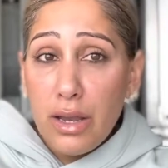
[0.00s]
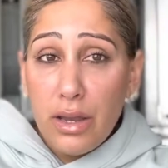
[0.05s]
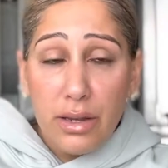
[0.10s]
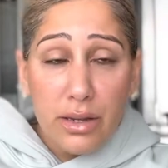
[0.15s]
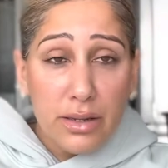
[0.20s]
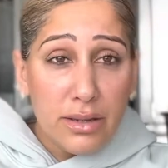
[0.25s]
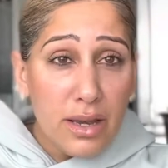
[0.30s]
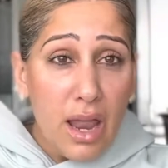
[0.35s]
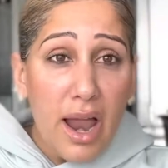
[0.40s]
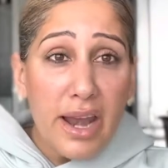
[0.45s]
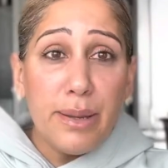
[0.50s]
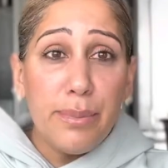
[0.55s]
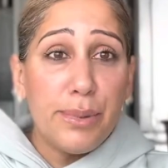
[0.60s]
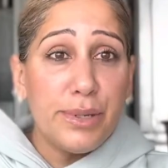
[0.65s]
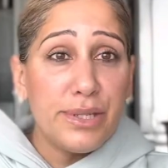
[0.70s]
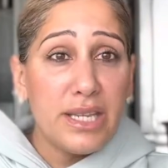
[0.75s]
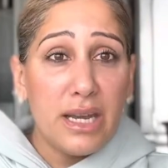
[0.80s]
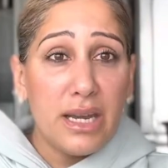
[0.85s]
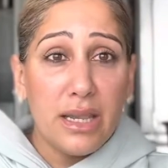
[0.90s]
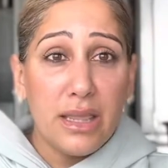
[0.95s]

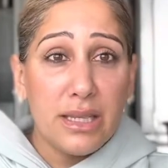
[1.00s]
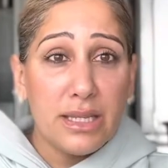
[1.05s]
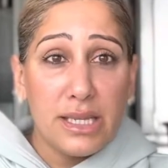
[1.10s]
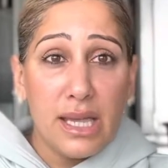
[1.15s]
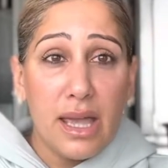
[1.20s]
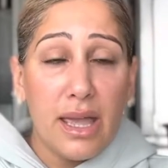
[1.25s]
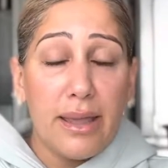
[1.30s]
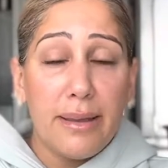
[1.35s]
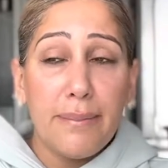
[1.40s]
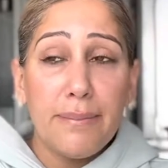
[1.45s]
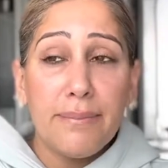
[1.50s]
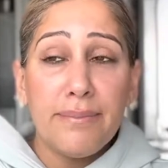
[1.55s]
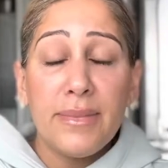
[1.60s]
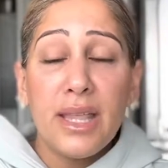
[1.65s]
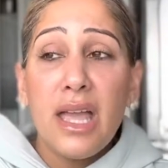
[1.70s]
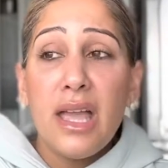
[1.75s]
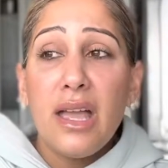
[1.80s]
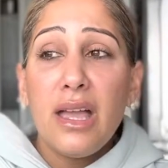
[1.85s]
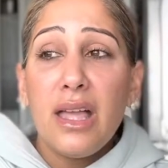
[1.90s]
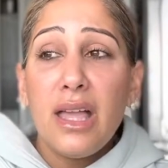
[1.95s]
90% of the time,
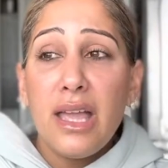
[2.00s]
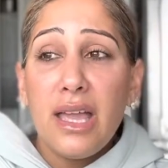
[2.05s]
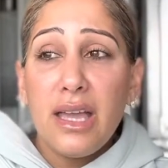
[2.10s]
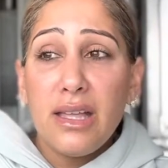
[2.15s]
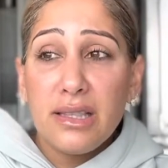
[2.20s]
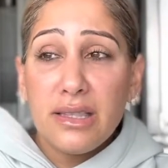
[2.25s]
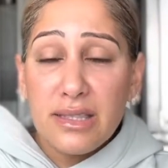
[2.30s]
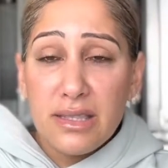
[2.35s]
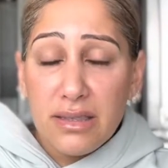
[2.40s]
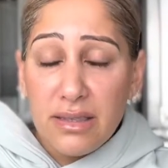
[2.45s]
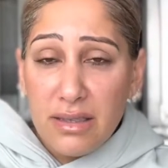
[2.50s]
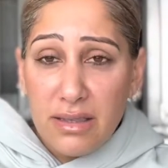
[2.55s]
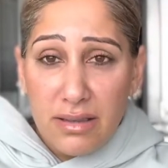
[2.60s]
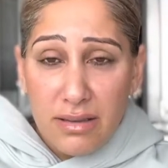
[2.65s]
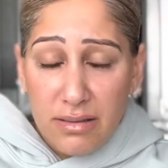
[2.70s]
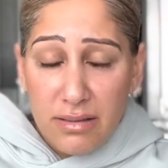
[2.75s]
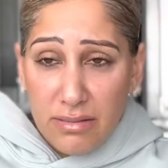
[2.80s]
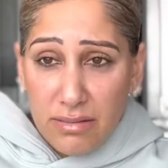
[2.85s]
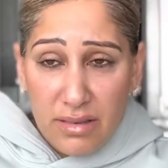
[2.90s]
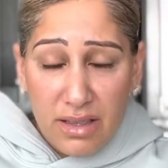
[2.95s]

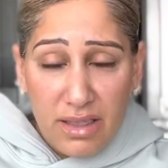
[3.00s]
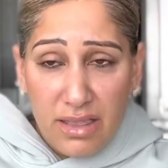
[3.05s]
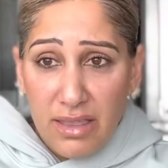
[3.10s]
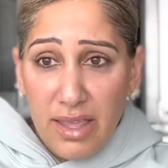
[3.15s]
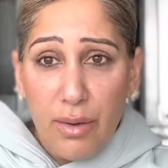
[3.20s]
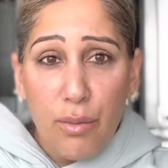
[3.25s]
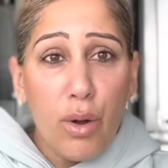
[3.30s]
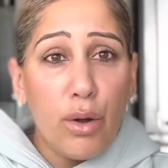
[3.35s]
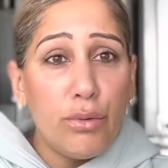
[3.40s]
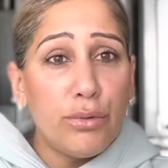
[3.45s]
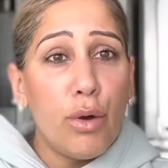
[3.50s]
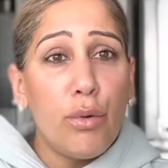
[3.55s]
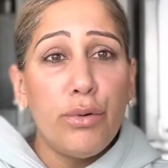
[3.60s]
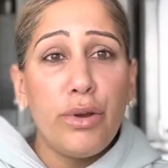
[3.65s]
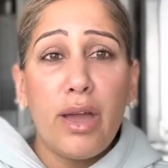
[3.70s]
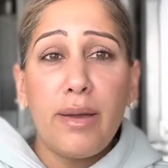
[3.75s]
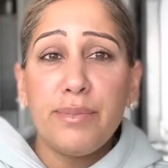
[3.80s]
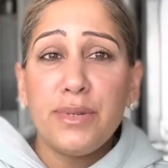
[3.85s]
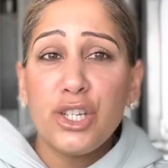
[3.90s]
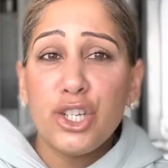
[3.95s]
they won't own
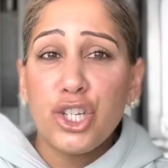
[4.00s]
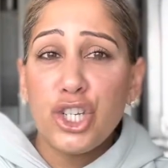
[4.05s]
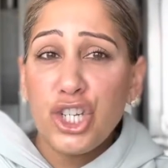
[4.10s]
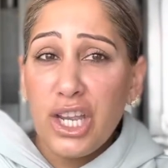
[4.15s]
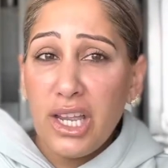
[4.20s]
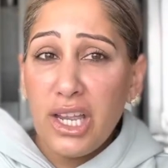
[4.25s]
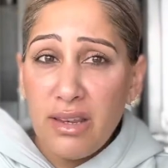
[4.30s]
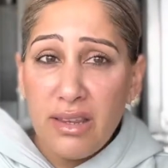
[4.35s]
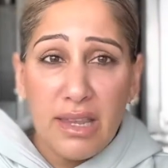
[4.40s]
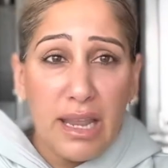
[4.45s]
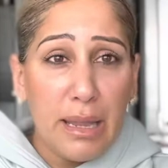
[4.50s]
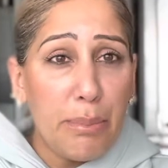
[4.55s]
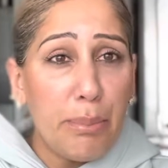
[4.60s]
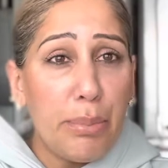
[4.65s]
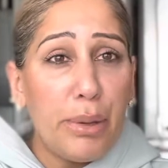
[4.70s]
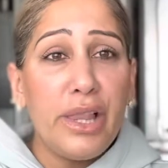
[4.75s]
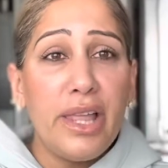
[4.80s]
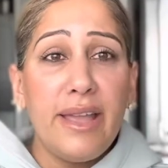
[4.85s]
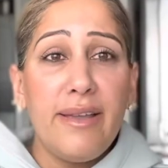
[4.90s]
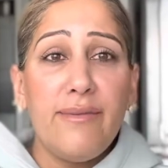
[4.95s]
up to shit and they
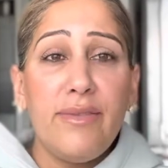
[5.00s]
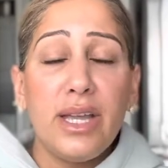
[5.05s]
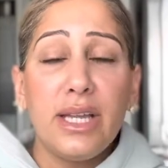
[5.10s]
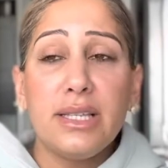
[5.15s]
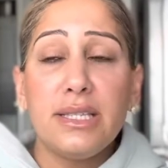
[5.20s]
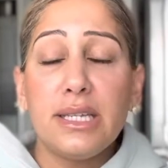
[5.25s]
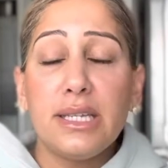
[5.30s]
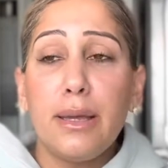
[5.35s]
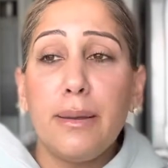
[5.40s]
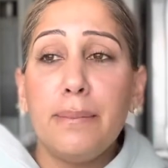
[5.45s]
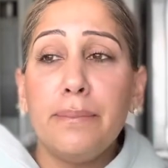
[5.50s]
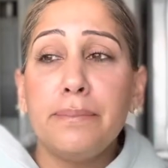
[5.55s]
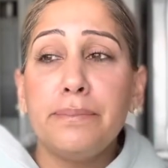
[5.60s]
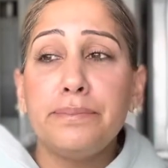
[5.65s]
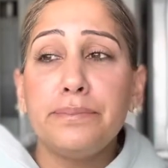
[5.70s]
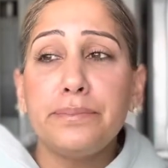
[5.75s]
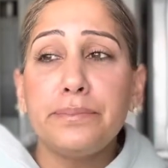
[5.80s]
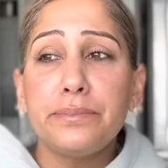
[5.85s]
play victim.